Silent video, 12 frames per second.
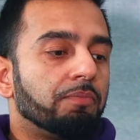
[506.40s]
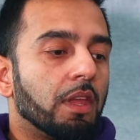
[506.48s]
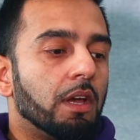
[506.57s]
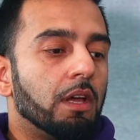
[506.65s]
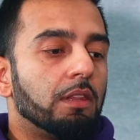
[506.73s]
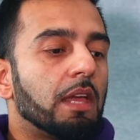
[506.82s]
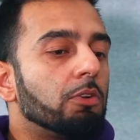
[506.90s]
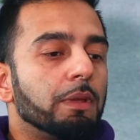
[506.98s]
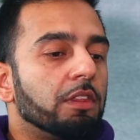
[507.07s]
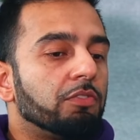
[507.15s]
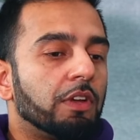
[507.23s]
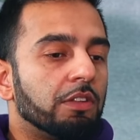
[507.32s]
uh, they will be
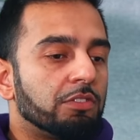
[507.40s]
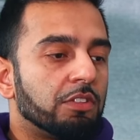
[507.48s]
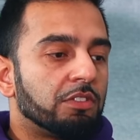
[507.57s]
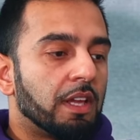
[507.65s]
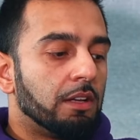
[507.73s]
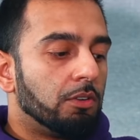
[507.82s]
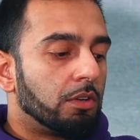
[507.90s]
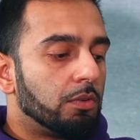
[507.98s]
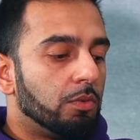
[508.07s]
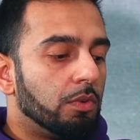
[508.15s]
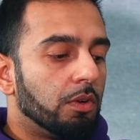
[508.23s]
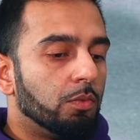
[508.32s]
the first to say, look,
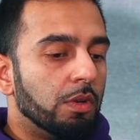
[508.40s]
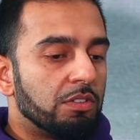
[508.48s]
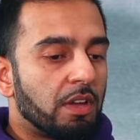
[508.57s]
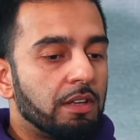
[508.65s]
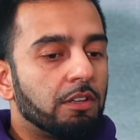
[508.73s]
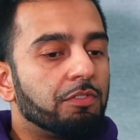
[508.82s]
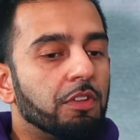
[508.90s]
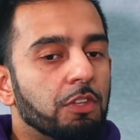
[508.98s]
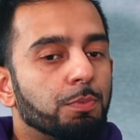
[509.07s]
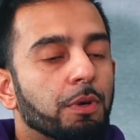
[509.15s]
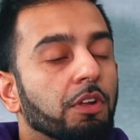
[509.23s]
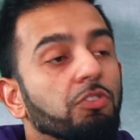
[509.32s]
we signed off on
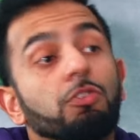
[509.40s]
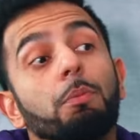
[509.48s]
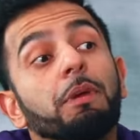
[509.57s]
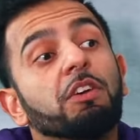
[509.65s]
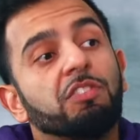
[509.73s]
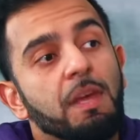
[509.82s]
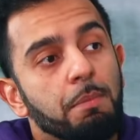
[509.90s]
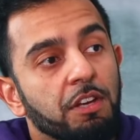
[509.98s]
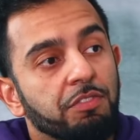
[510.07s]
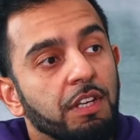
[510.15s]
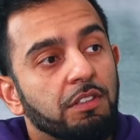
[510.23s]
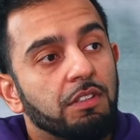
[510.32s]
these products not because they're
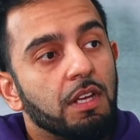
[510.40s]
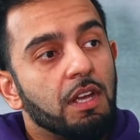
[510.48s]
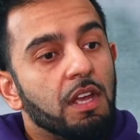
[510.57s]
perfect